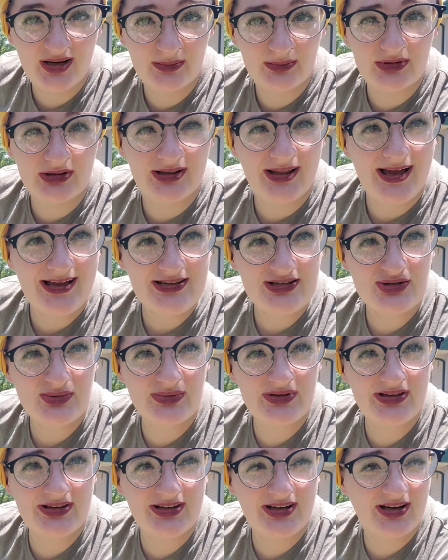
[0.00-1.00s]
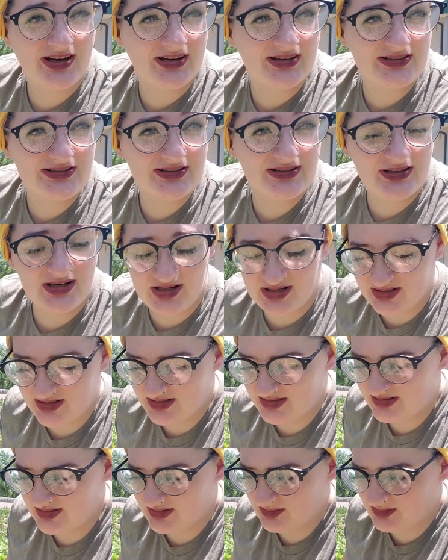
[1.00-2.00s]
Last week I did not
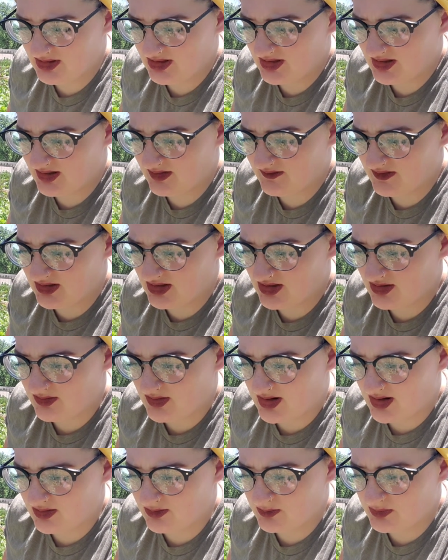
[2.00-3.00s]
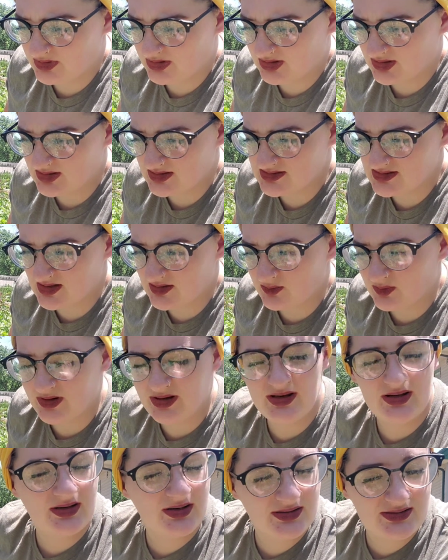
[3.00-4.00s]
end up getting a video out because I
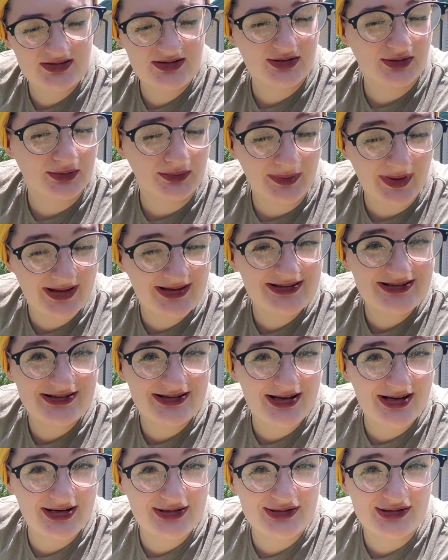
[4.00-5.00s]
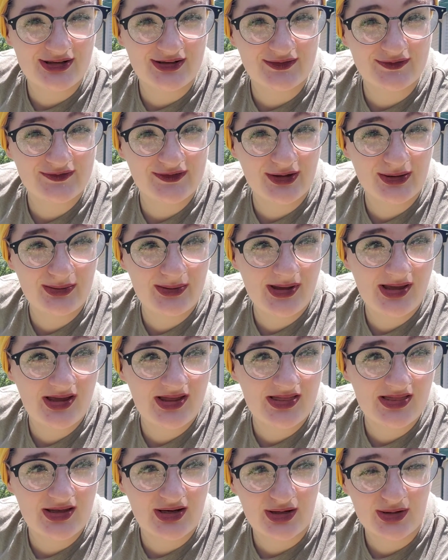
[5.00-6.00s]
waited until Wednesday to start filming,
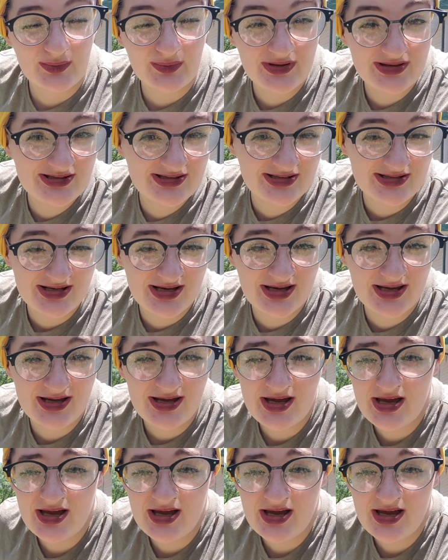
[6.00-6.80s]
and then on Wednesday